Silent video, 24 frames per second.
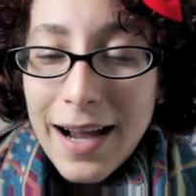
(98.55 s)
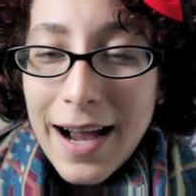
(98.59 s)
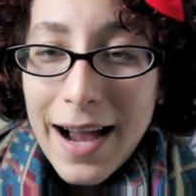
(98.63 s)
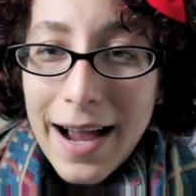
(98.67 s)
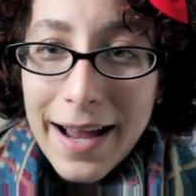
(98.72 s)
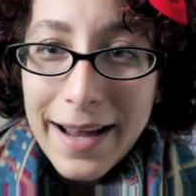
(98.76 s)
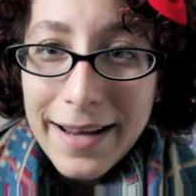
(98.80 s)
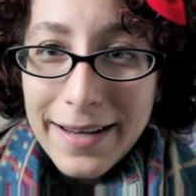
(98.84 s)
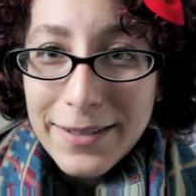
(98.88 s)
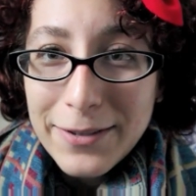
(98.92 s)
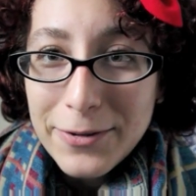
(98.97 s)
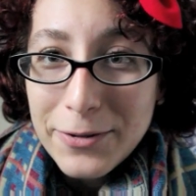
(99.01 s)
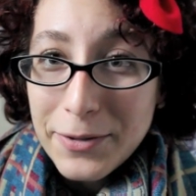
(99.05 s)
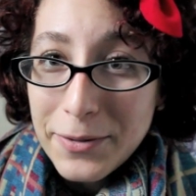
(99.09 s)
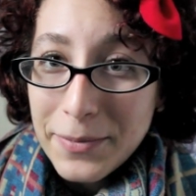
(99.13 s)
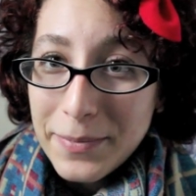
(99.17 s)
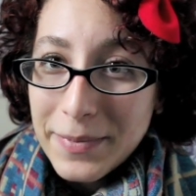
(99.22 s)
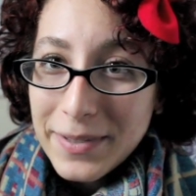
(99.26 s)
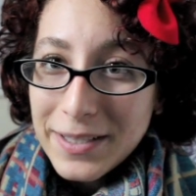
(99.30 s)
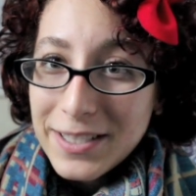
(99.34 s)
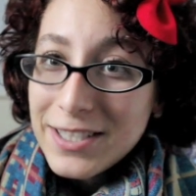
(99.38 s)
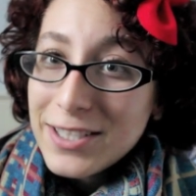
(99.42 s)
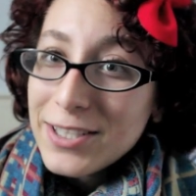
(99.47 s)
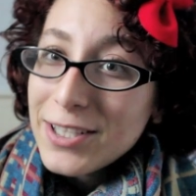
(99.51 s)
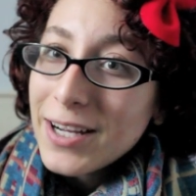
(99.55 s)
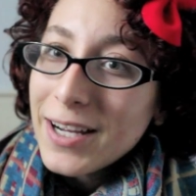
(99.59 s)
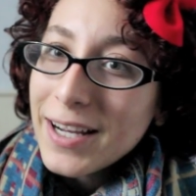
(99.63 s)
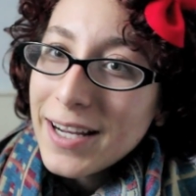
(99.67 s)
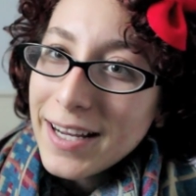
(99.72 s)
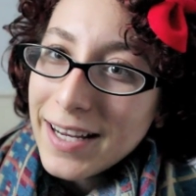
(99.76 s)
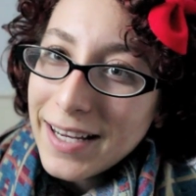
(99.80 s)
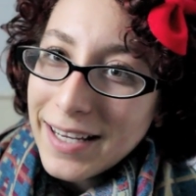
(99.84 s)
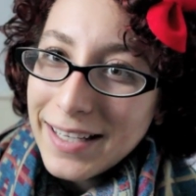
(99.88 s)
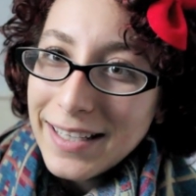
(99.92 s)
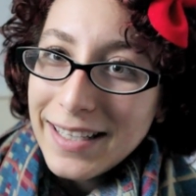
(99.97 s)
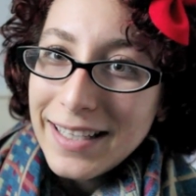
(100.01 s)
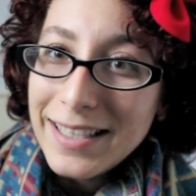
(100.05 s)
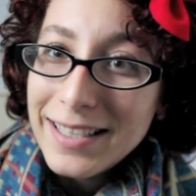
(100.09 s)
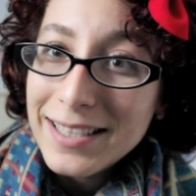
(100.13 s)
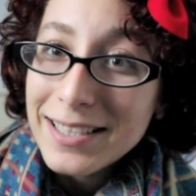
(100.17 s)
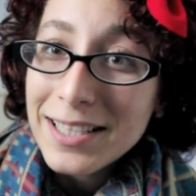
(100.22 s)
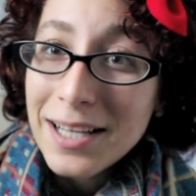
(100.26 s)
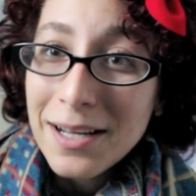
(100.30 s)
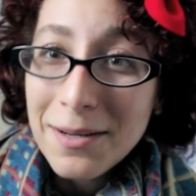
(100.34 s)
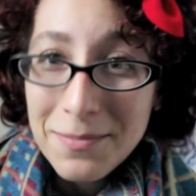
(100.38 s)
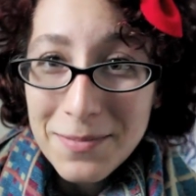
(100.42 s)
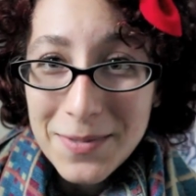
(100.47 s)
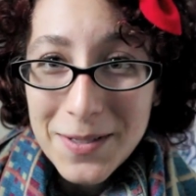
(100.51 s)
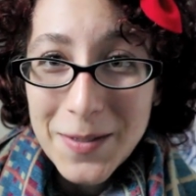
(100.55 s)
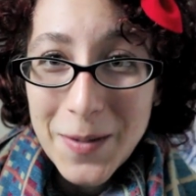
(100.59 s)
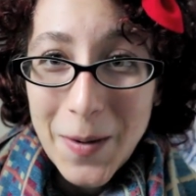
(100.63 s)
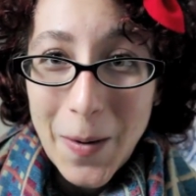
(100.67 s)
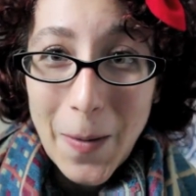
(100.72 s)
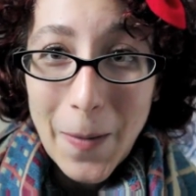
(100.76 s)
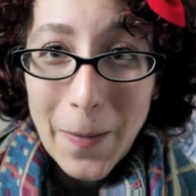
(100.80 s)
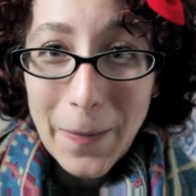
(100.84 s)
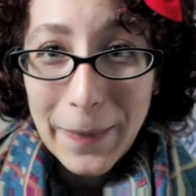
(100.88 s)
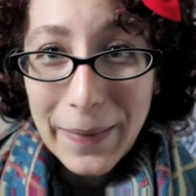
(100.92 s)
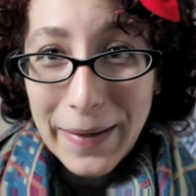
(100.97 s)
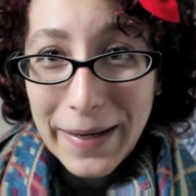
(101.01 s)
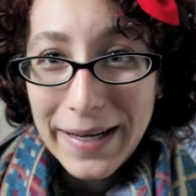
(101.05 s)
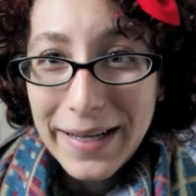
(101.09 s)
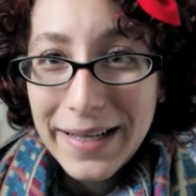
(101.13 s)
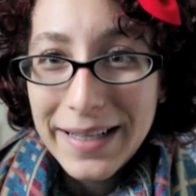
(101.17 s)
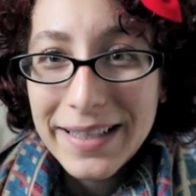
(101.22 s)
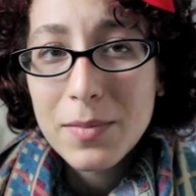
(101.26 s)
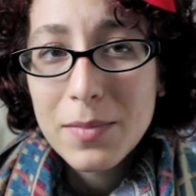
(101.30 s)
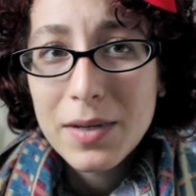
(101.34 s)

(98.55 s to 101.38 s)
I don't know much Chinese, I'm sorry.